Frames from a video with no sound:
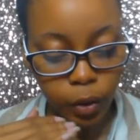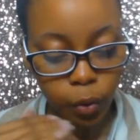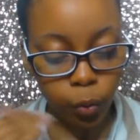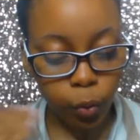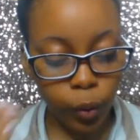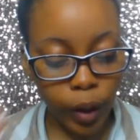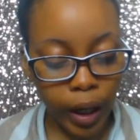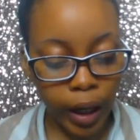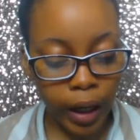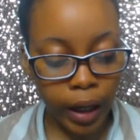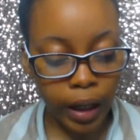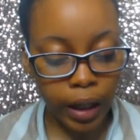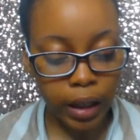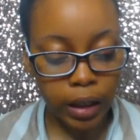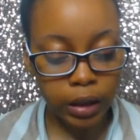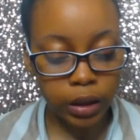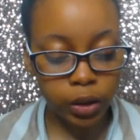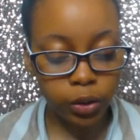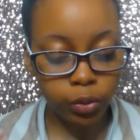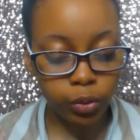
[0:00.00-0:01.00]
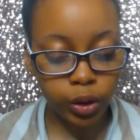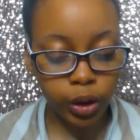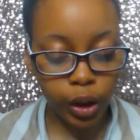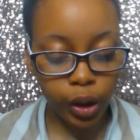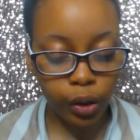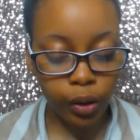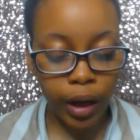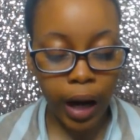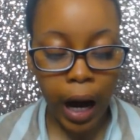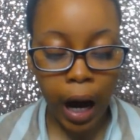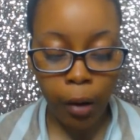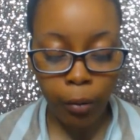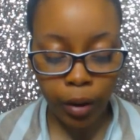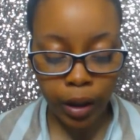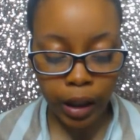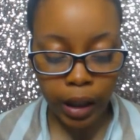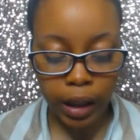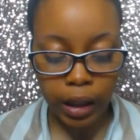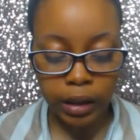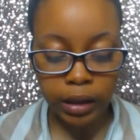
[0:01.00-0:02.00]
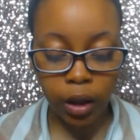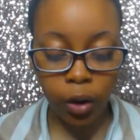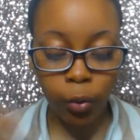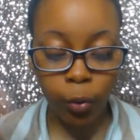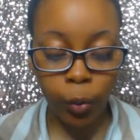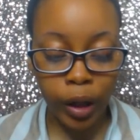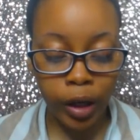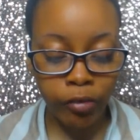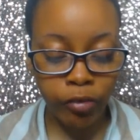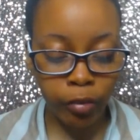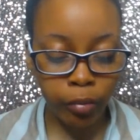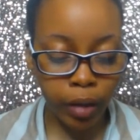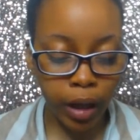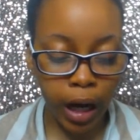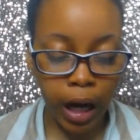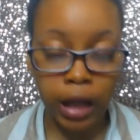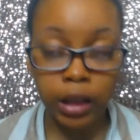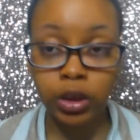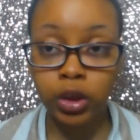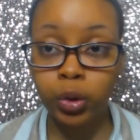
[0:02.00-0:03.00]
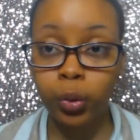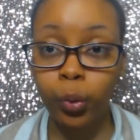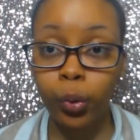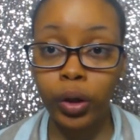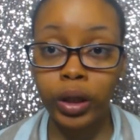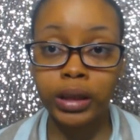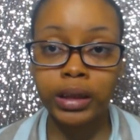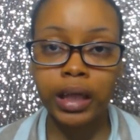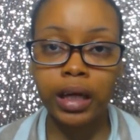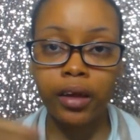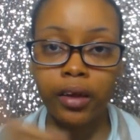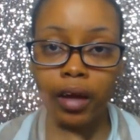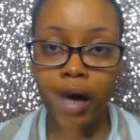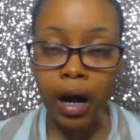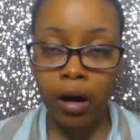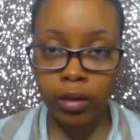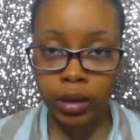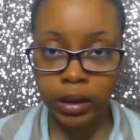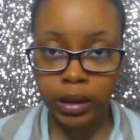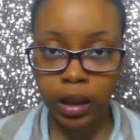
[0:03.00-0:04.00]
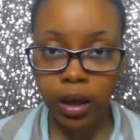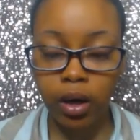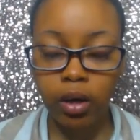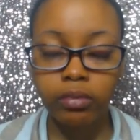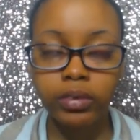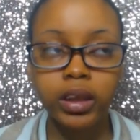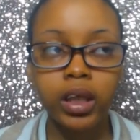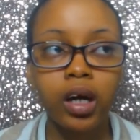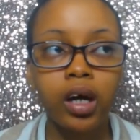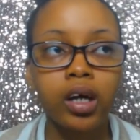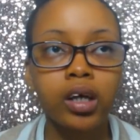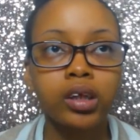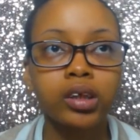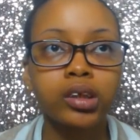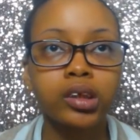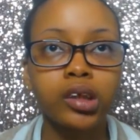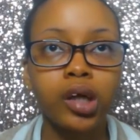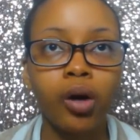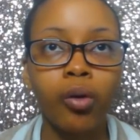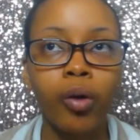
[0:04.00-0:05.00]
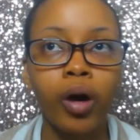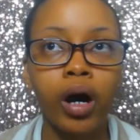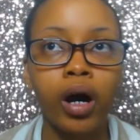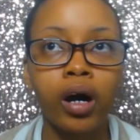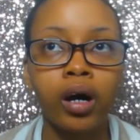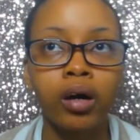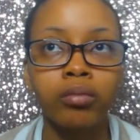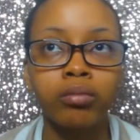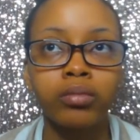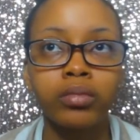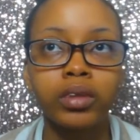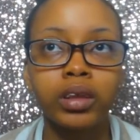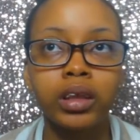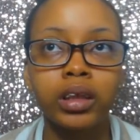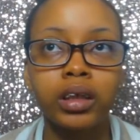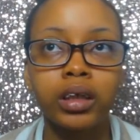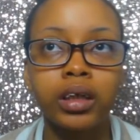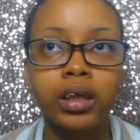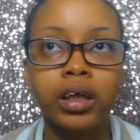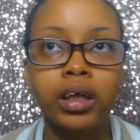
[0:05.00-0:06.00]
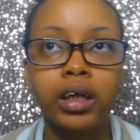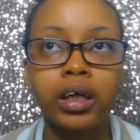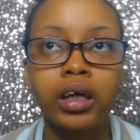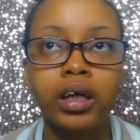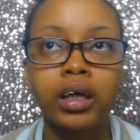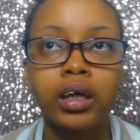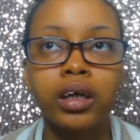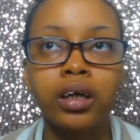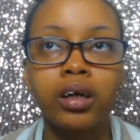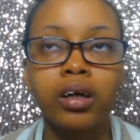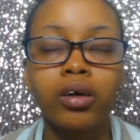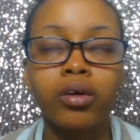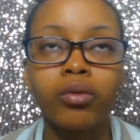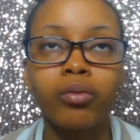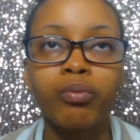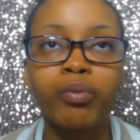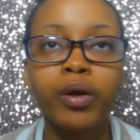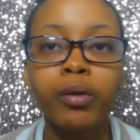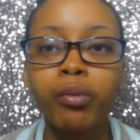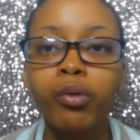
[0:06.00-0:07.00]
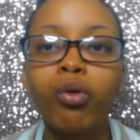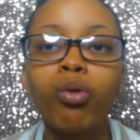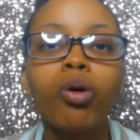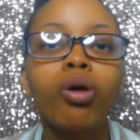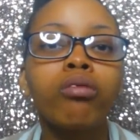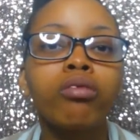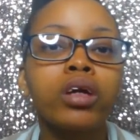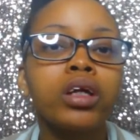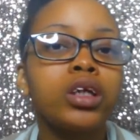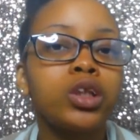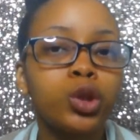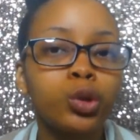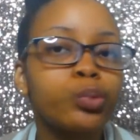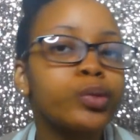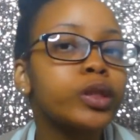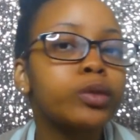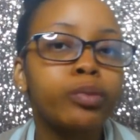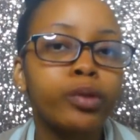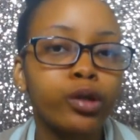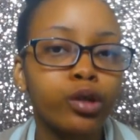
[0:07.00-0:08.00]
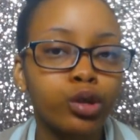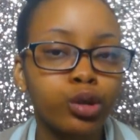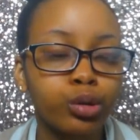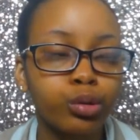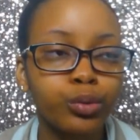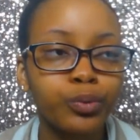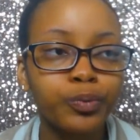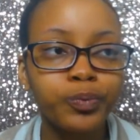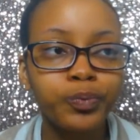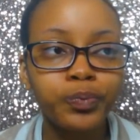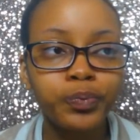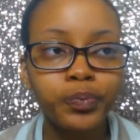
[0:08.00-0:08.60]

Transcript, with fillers: way is to turn our gaze away from God towards ourselves. So, um, people who are really super spiritual,